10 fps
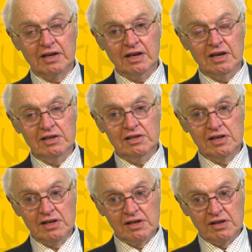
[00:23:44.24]

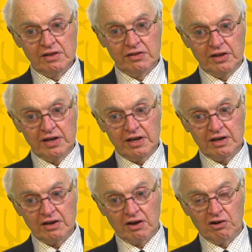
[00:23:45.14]
in
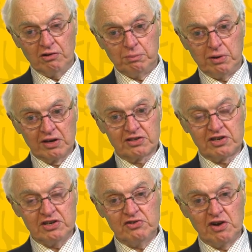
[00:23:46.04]
the whole
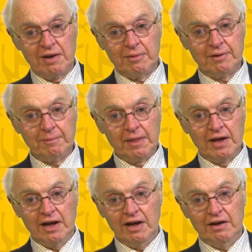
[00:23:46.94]
policy drama,
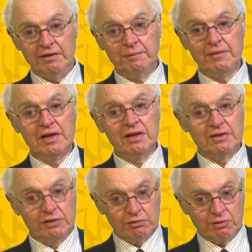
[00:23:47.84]

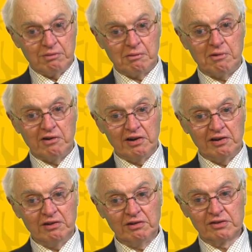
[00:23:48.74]
the War
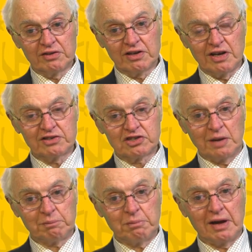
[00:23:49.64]
Memorial
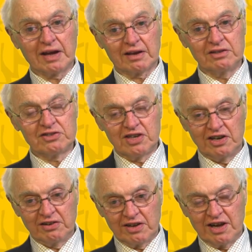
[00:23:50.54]
stepped back and said,
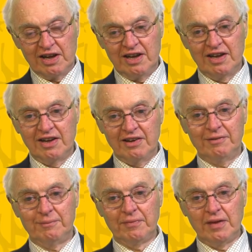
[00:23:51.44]
okay.
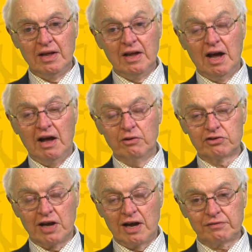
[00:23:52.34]
I
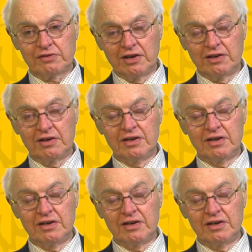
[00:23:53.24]
also, after